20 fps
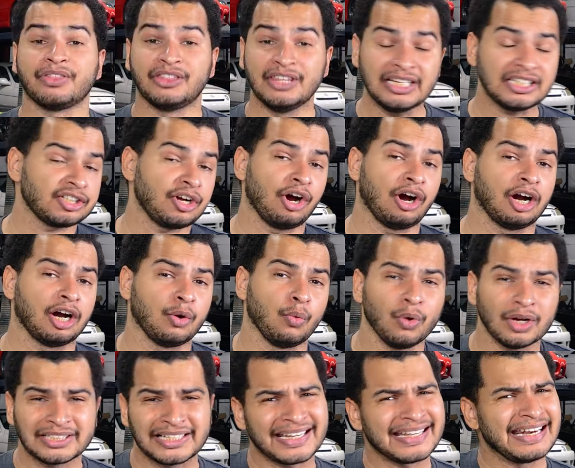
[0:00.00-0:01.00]
This car
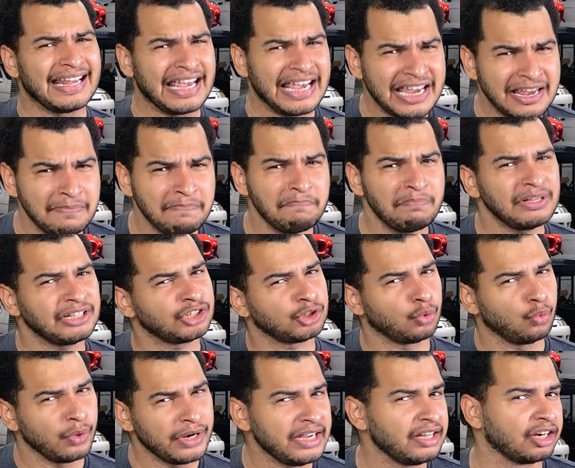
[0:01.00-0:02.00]
was like an
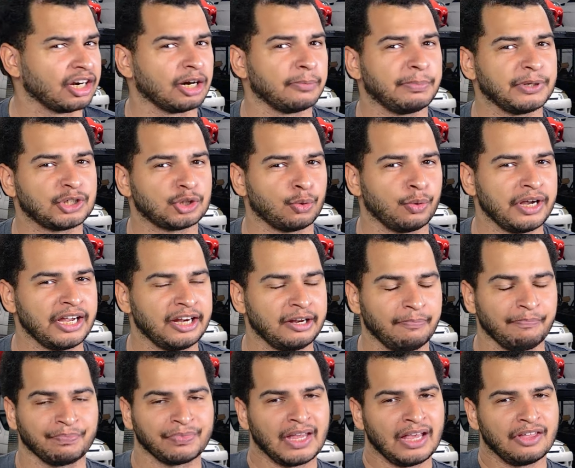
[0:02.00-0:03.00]
in-betweener between